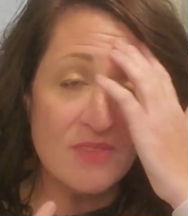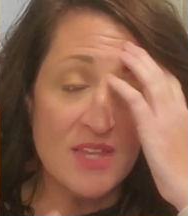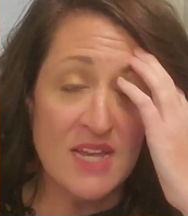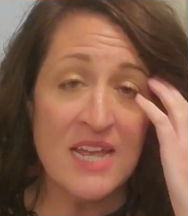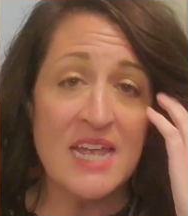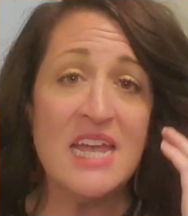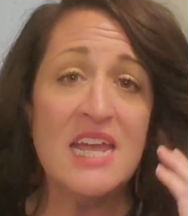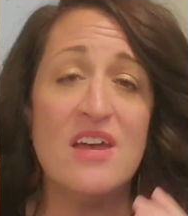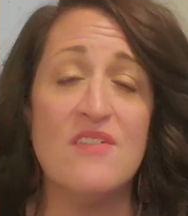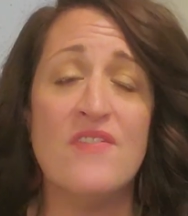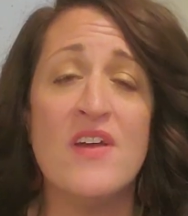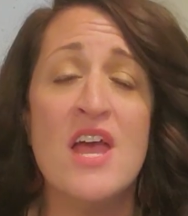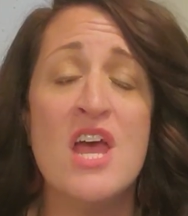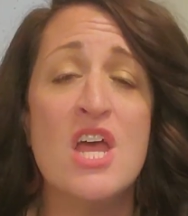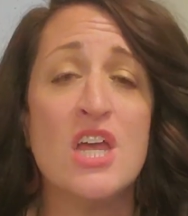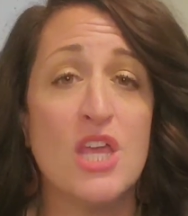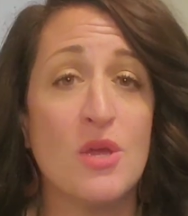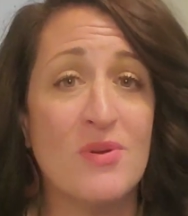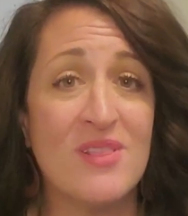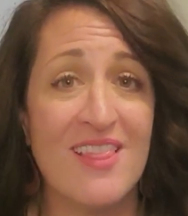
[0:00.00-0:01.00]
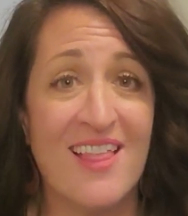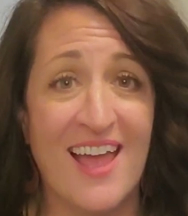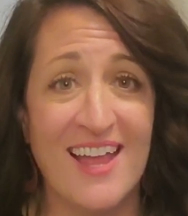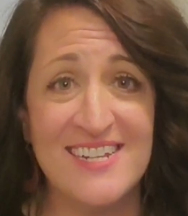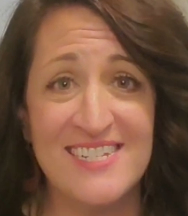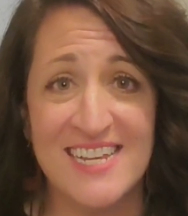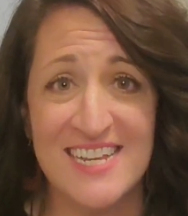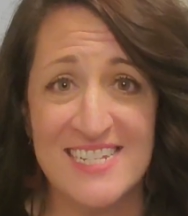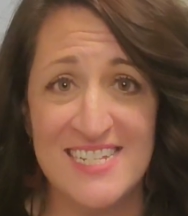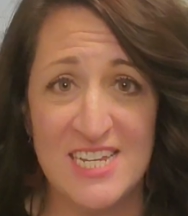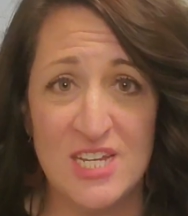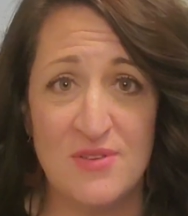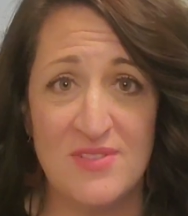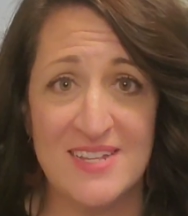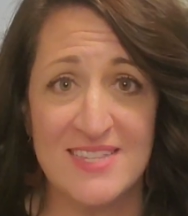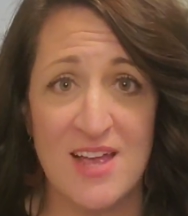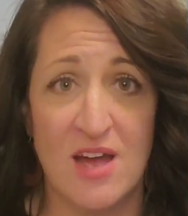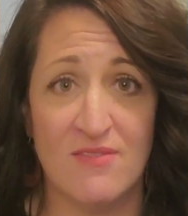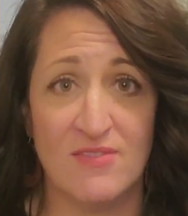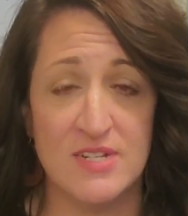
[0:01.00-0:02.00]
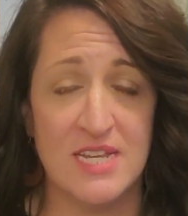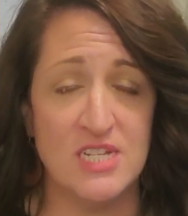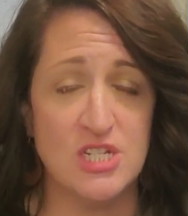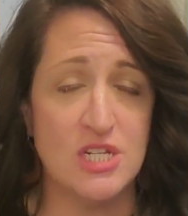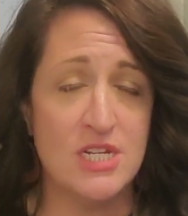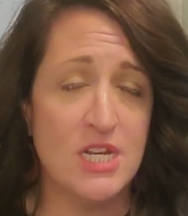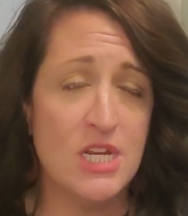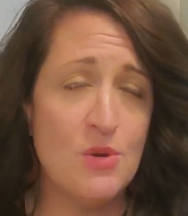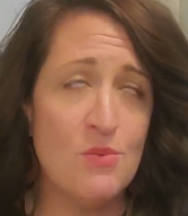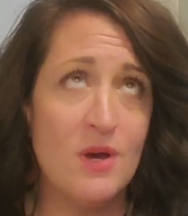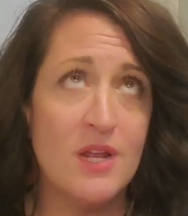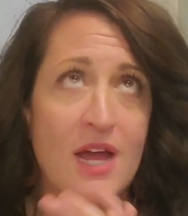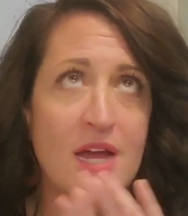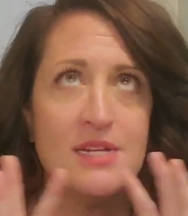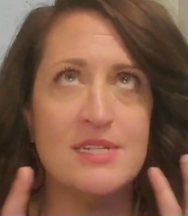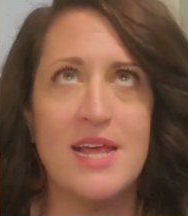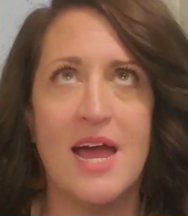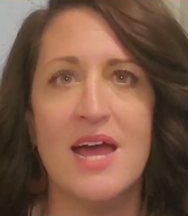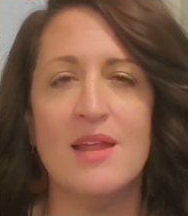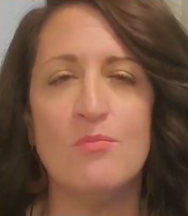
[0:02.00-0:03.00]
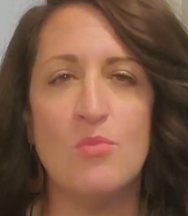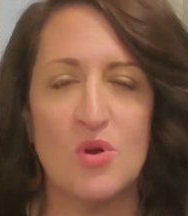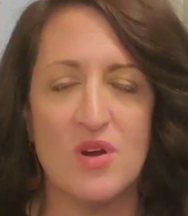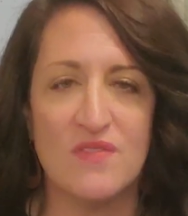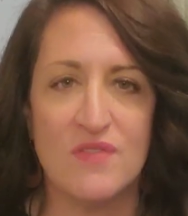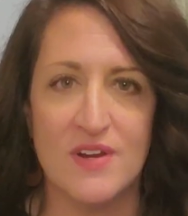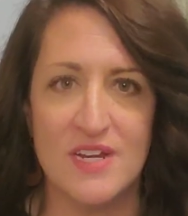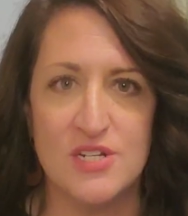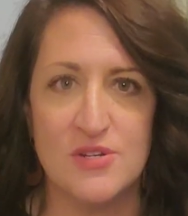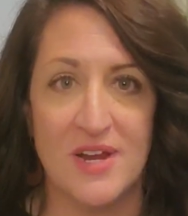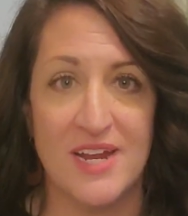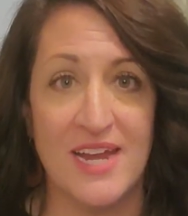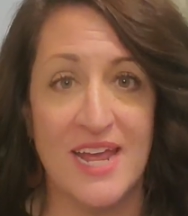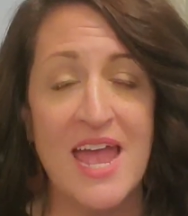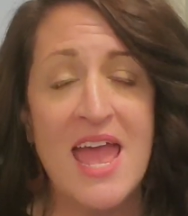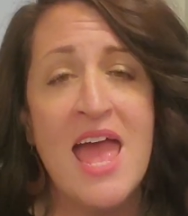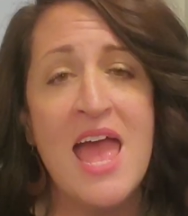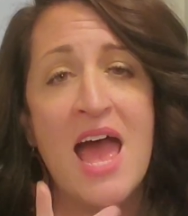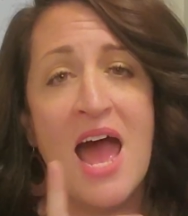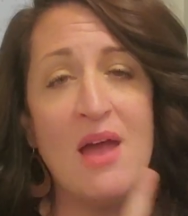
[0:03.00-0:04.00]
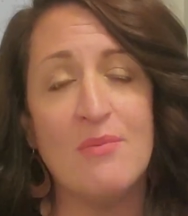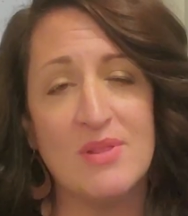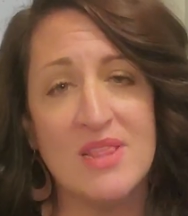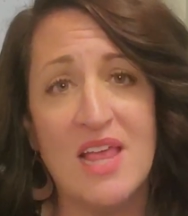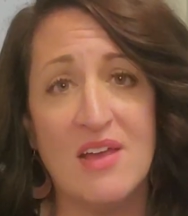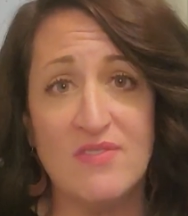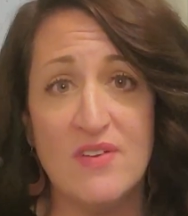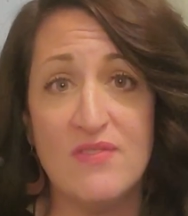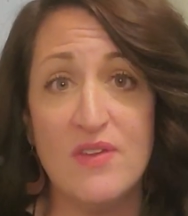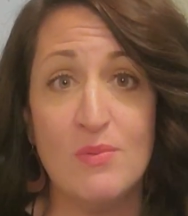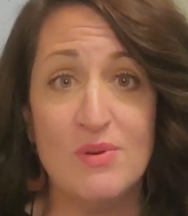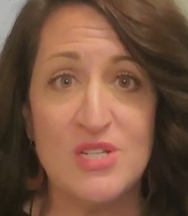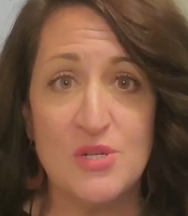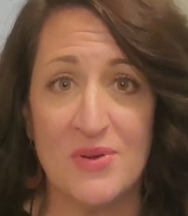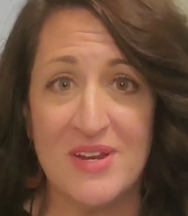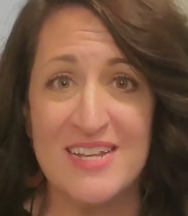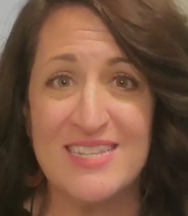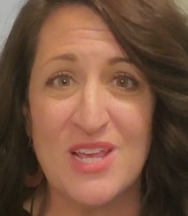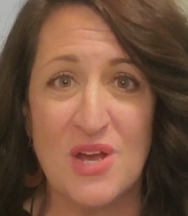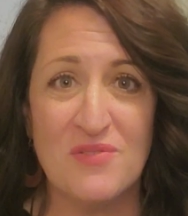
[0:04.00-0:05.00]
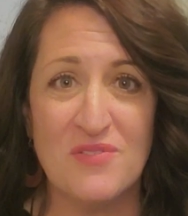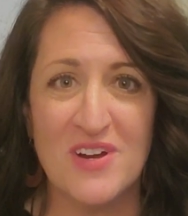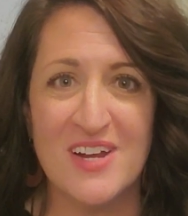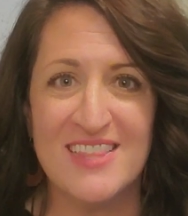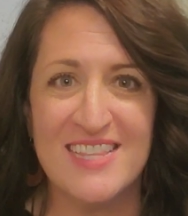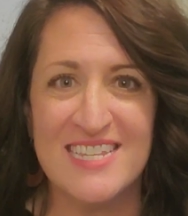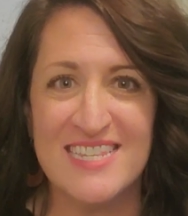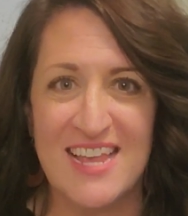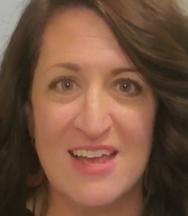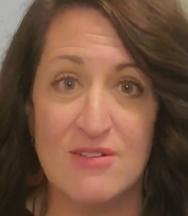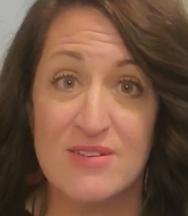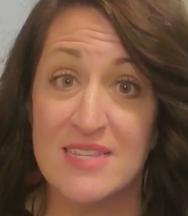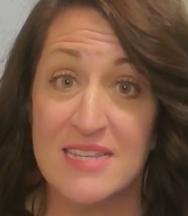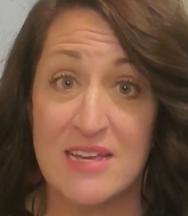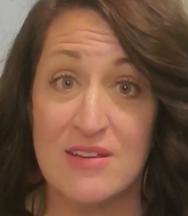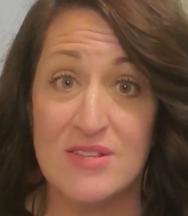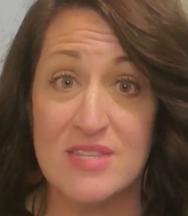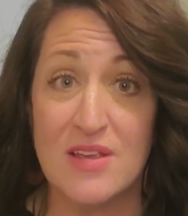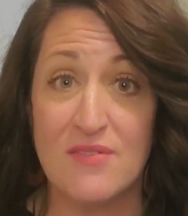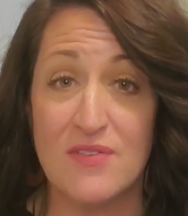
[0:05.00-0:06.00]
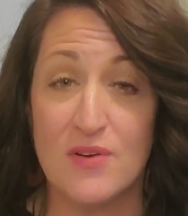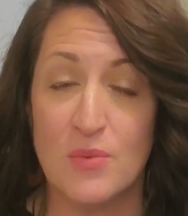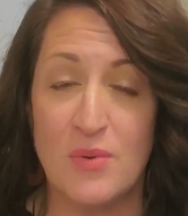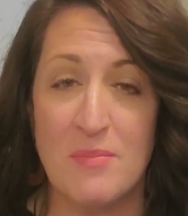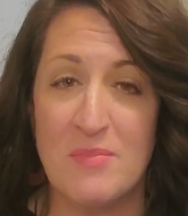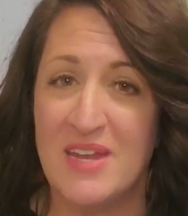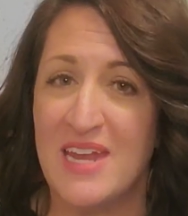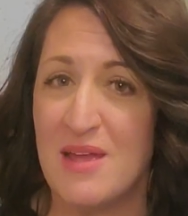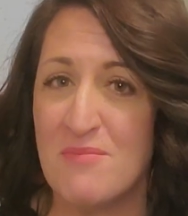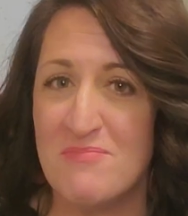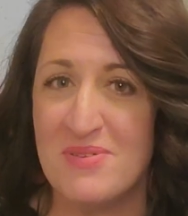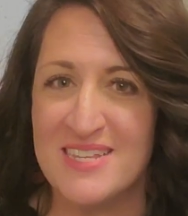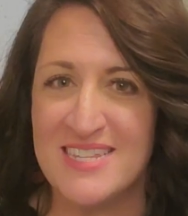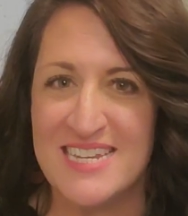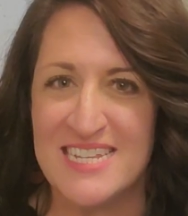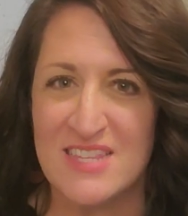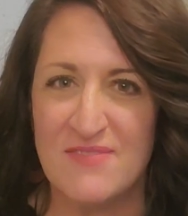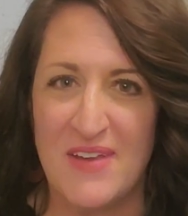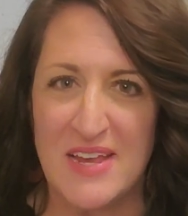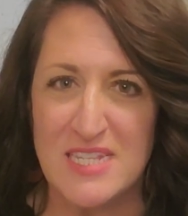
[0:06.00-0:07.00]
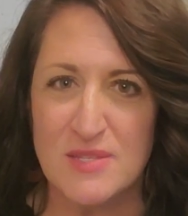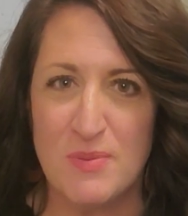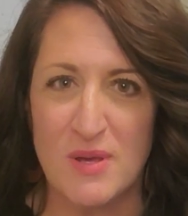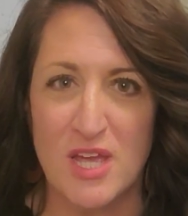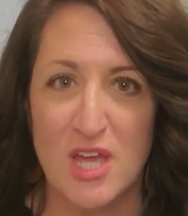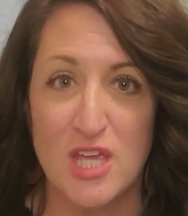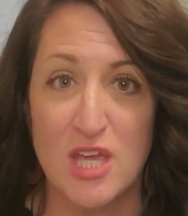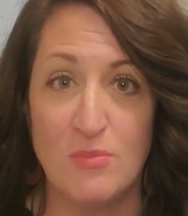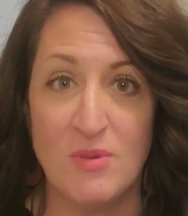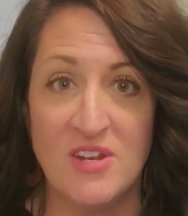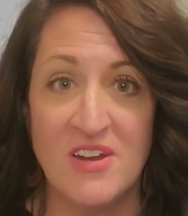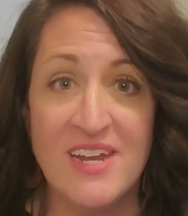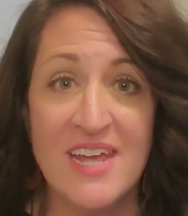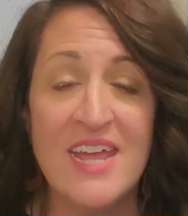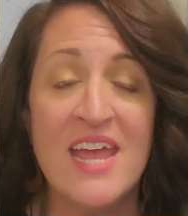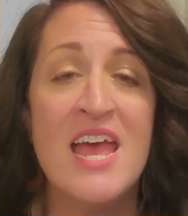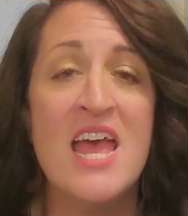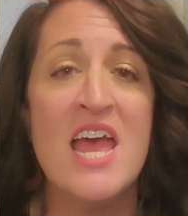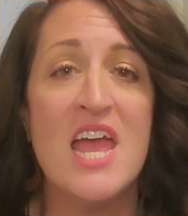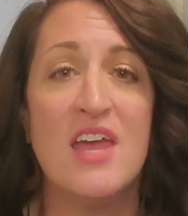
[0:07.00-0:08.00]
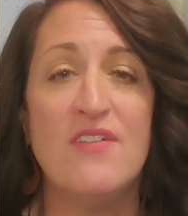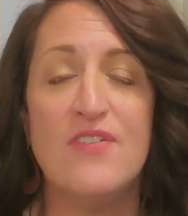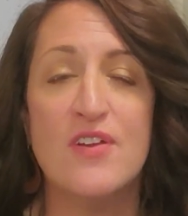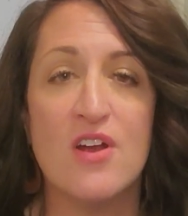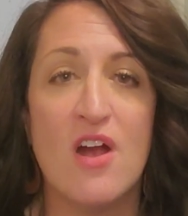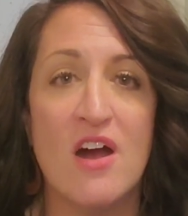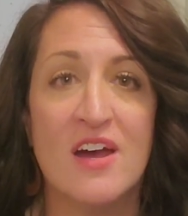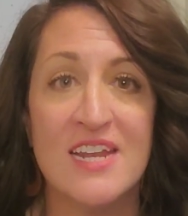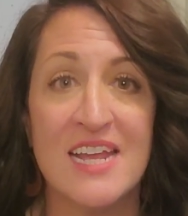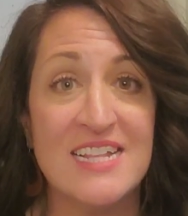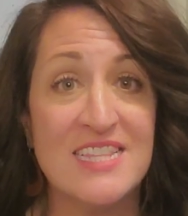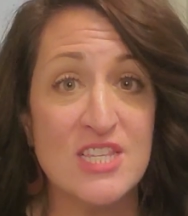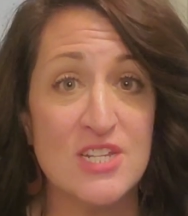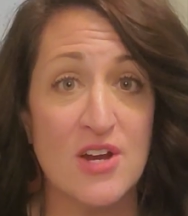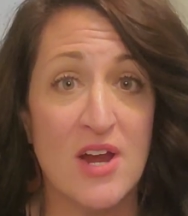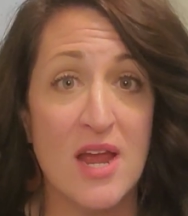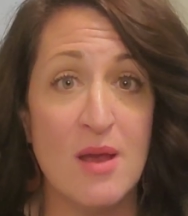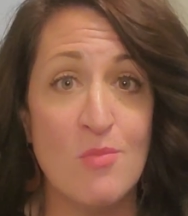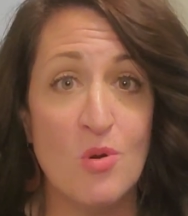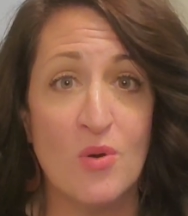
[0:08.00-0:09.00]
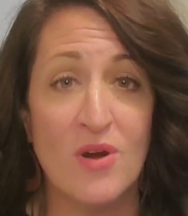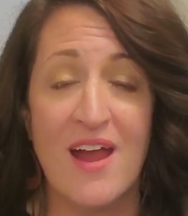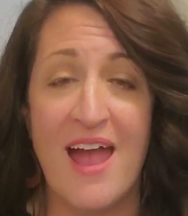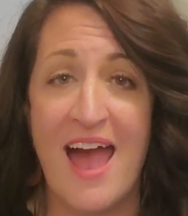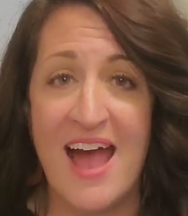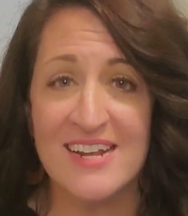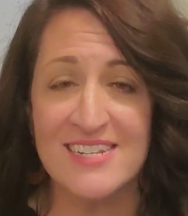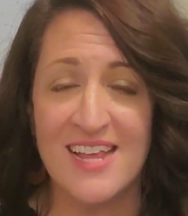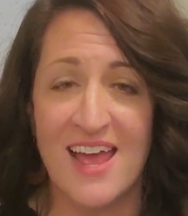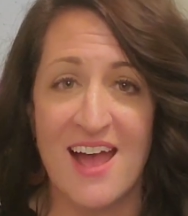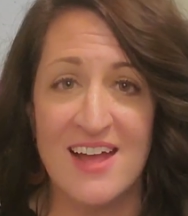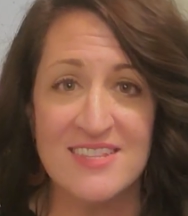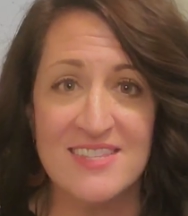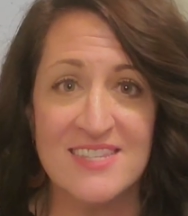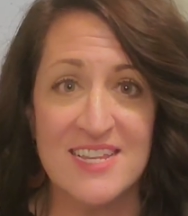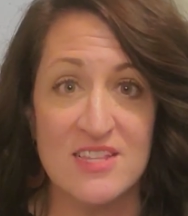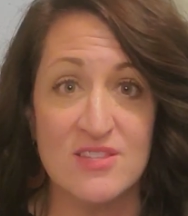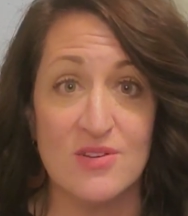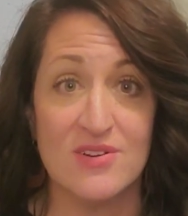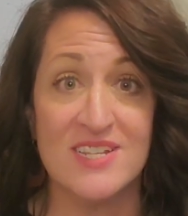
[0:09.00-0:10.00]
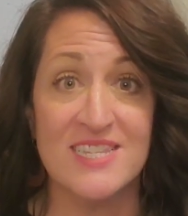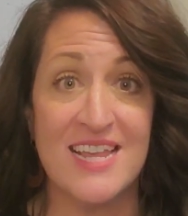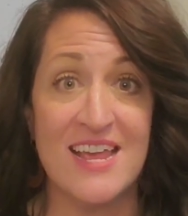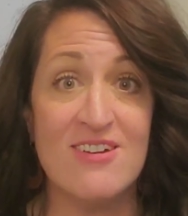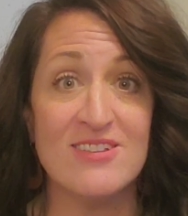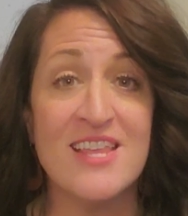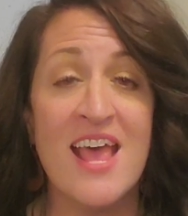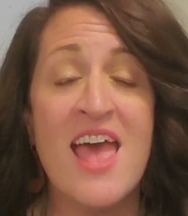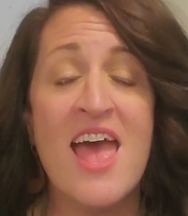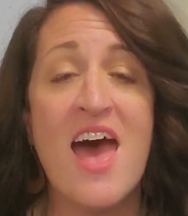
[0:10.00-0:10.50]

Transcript: If you would like to continue this conversation and you want a ton more free training, I would love if you would join us over in the Sales Skills for Women in Business Facebook community. If you're on Instagram, we're at Uncensored Sales.